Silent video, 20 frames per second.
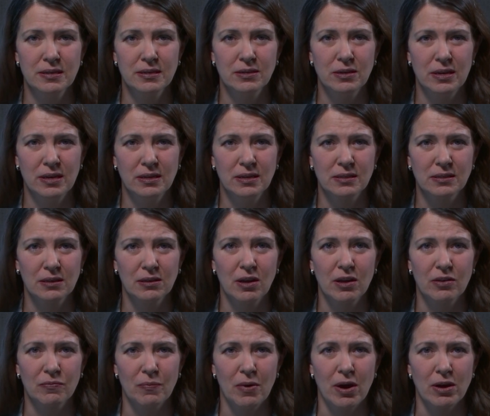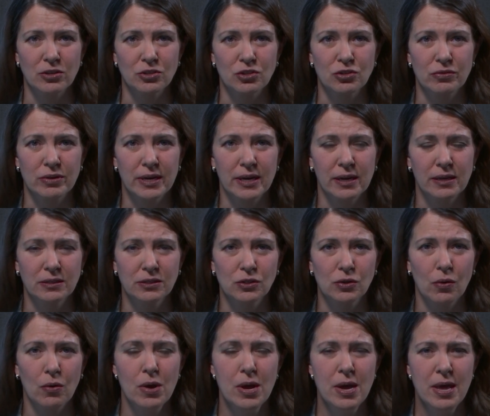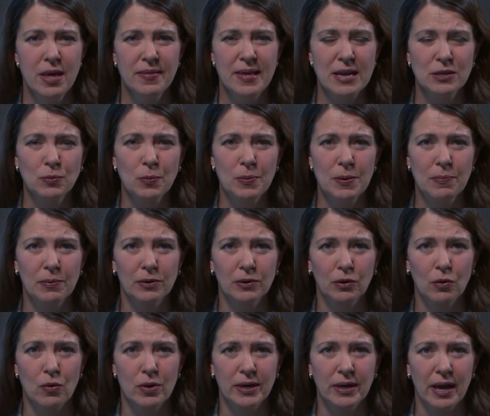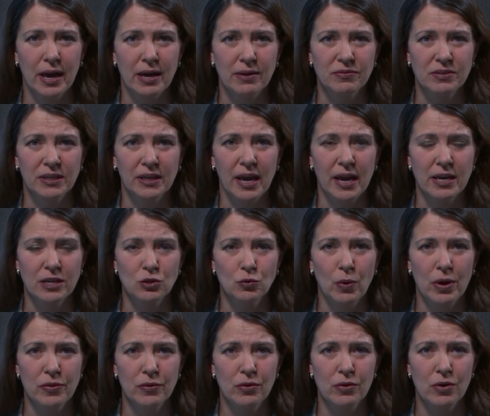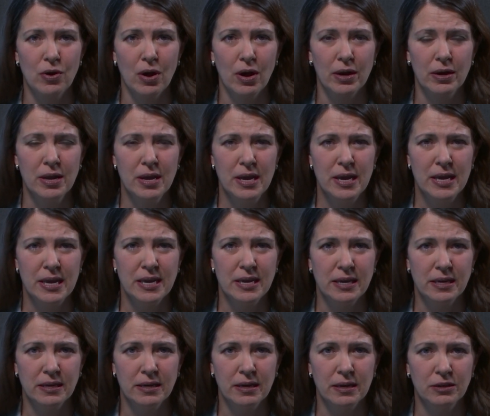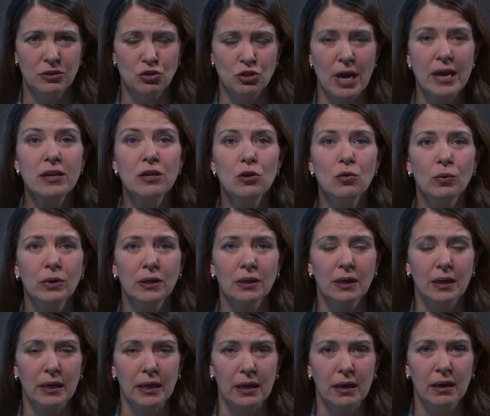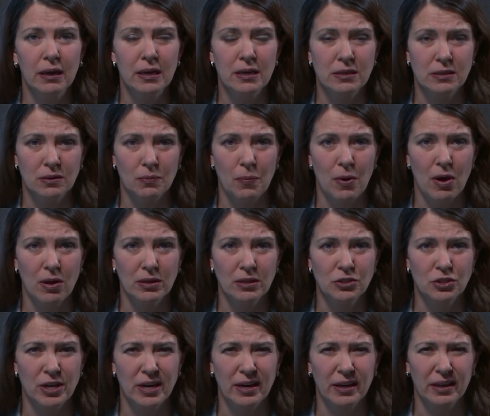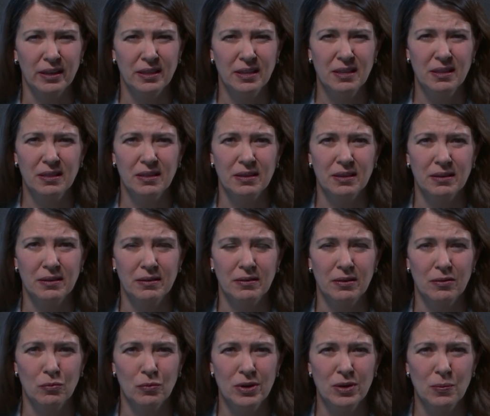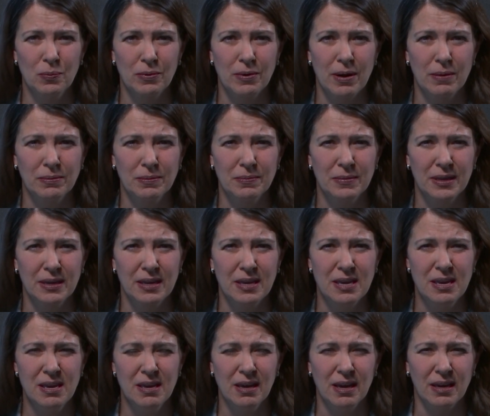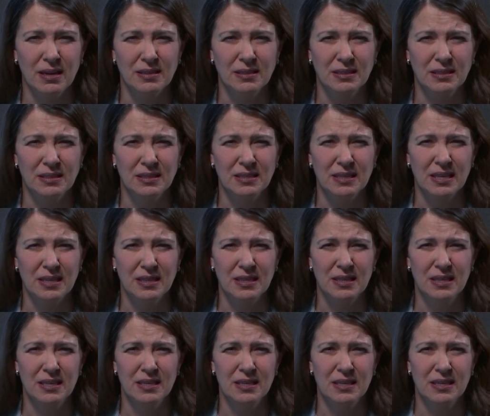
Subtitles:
he does a lot of posturing. And so that's what people are going to have to gauge, whether or not he genuinely is apologetic. I think the real problem that he has is that